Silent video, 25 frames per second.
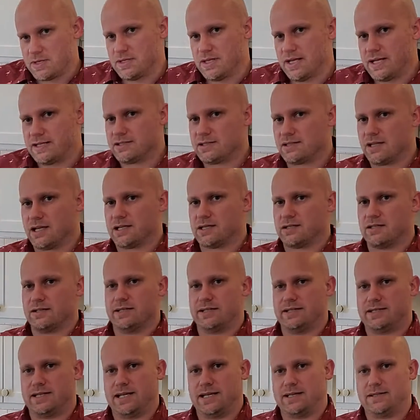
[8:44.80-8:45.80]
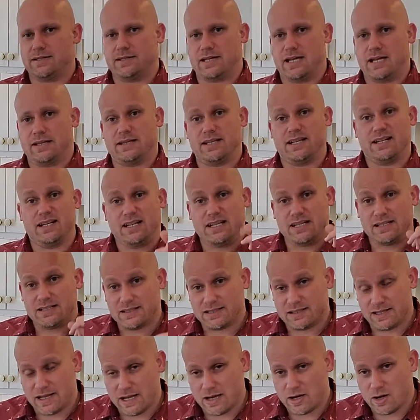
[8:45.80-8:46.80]
less likely to taste that than
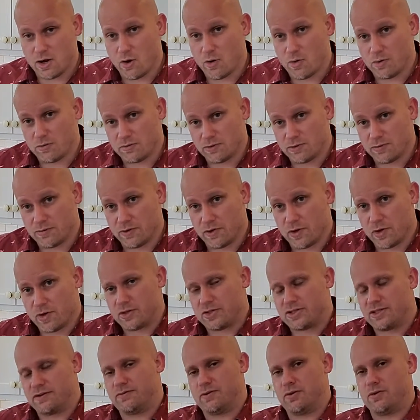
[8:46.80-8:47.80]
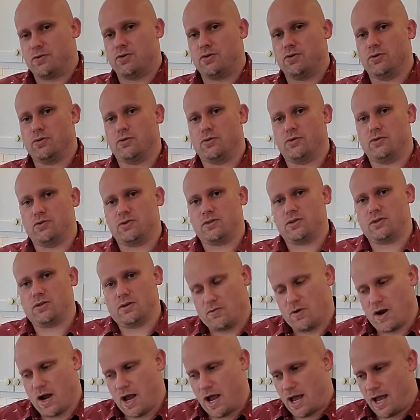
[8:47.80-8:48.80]
say go in reverse. If you use
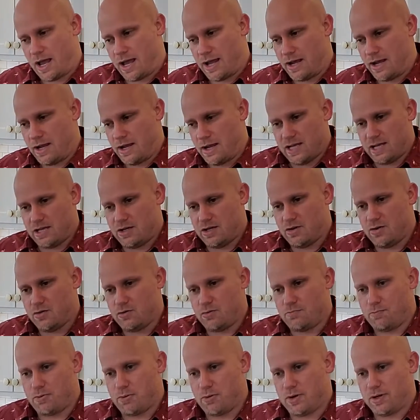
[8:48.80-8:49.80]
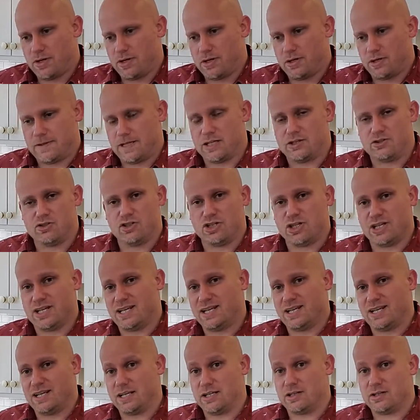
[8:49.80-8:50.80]
rye and you put then
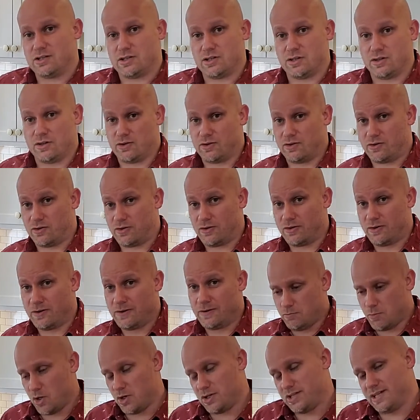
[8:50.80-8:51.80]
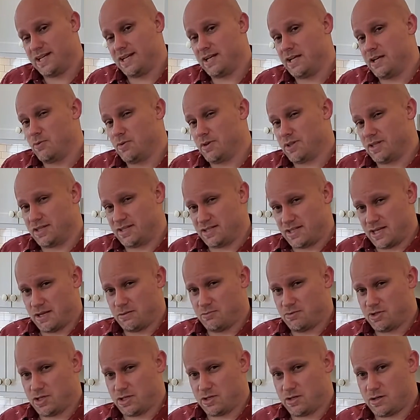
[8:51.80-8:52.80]
gin into your martini with the
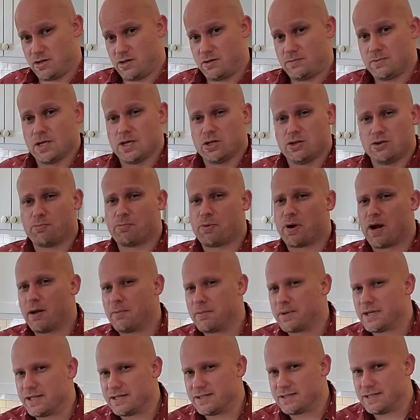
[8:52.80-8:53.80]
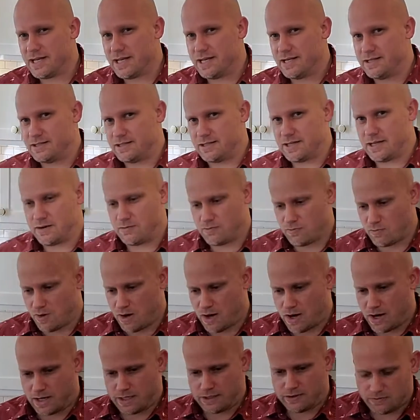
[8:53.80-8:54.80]
same jigger, you're probably gonna taste that
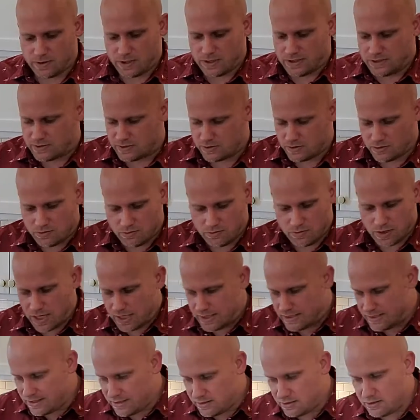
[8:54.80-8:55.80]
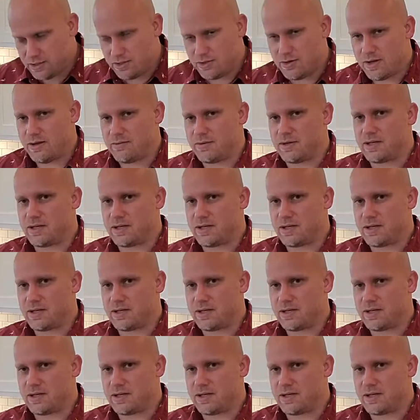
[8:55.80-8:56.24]
rye, right? So ideally you have a